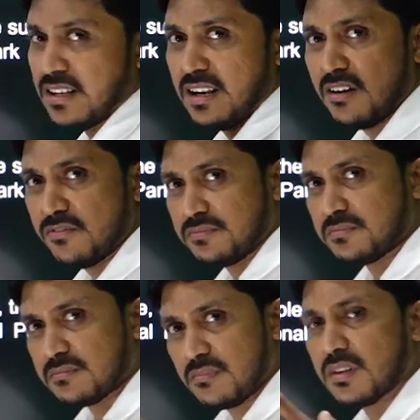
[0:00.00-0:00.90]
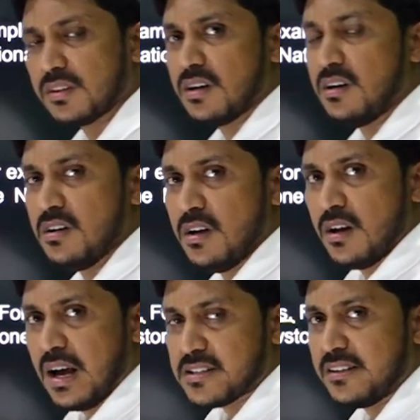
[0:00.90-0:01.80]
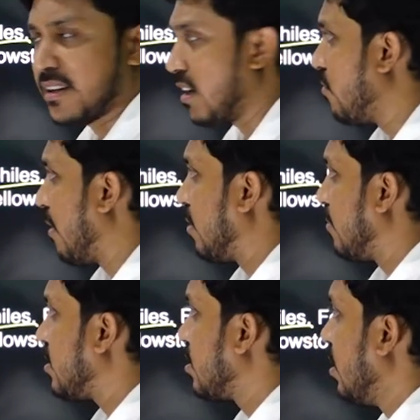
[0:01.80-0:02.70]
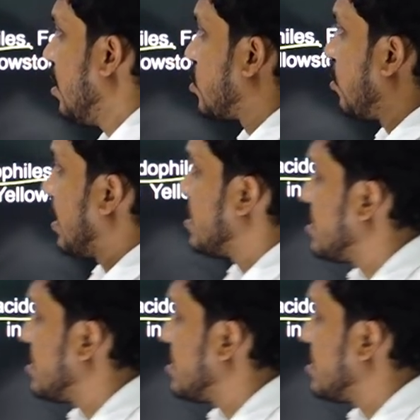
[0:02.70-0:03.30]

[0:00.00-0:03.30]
they love the acidic environment so you can